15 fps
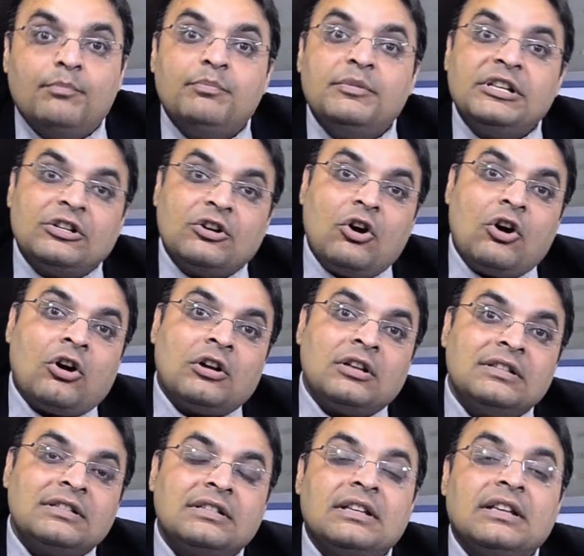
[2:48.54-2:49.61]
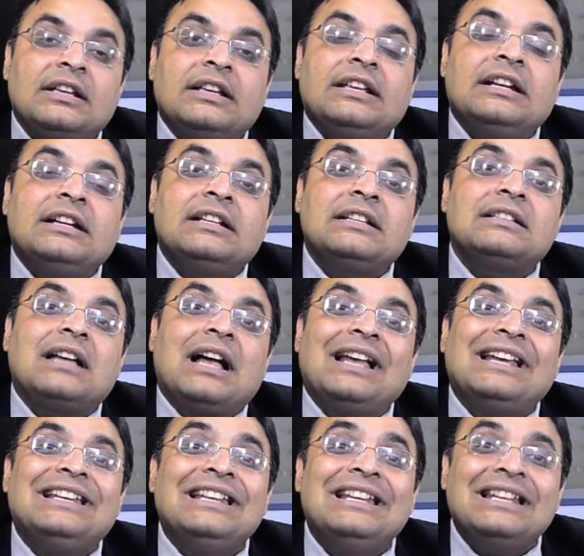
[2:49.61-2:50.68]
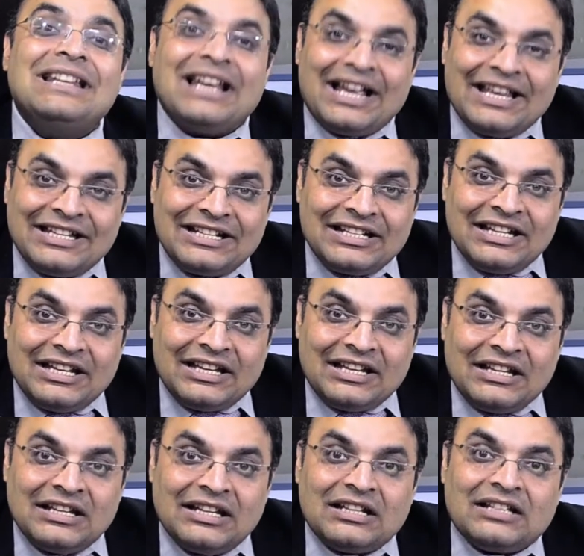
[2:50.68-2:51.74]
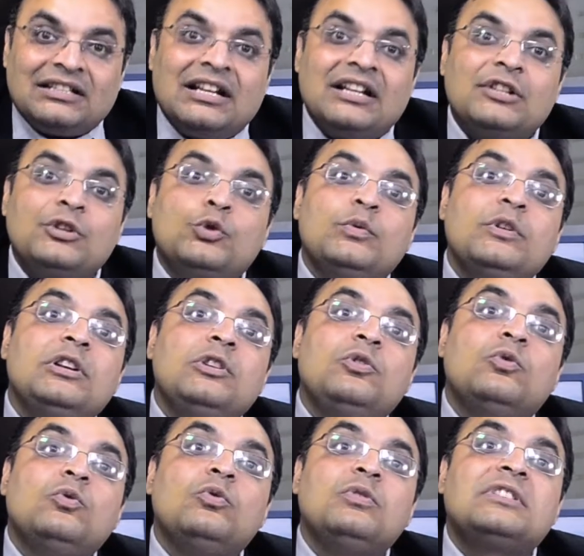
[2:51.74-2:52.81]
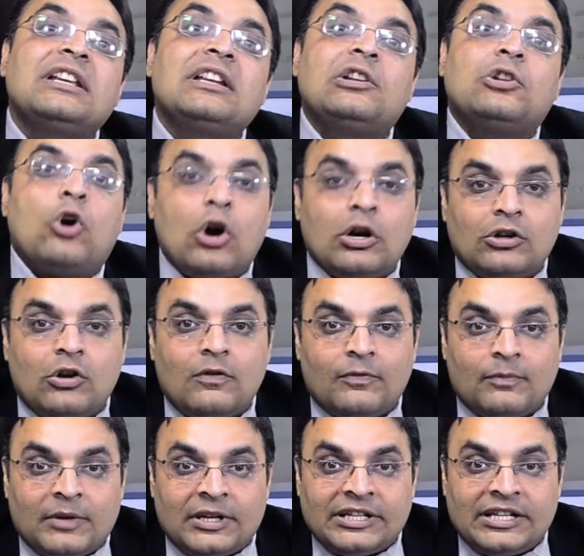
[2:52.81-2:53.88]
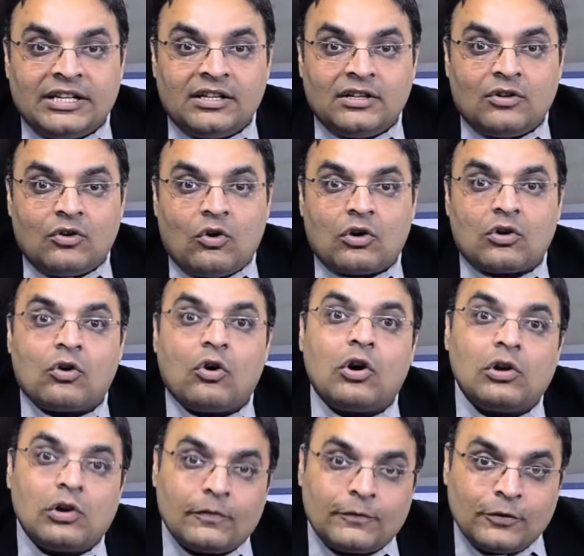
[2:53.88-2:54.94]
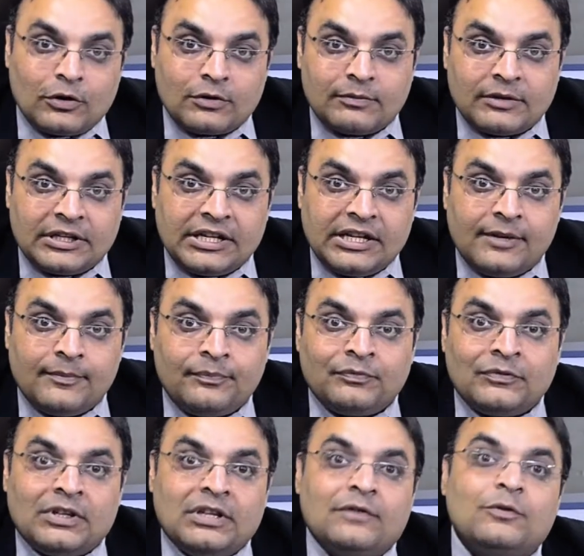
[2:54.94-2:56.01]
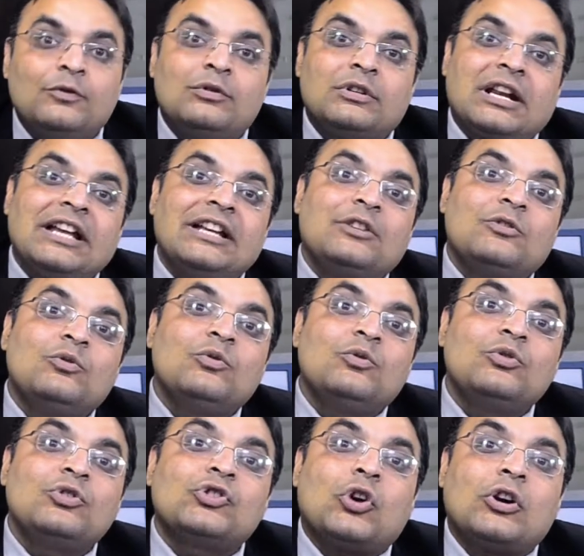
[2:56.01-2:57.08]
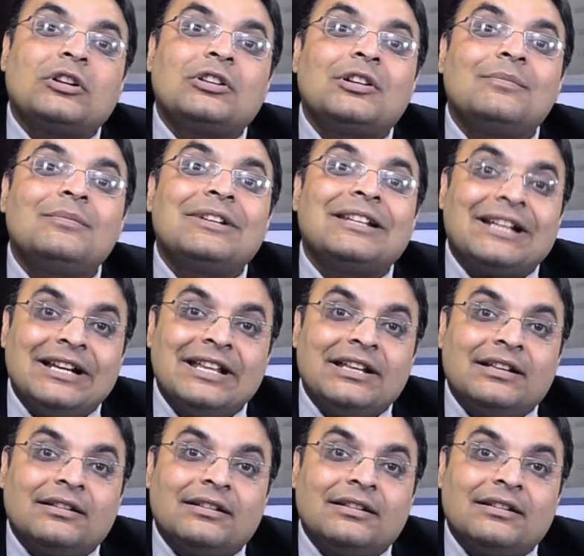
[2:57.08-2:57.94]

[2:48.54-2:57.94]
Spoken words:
because it is highly likely that you will lose a lot of money or all of your money if you try to do short-term trading.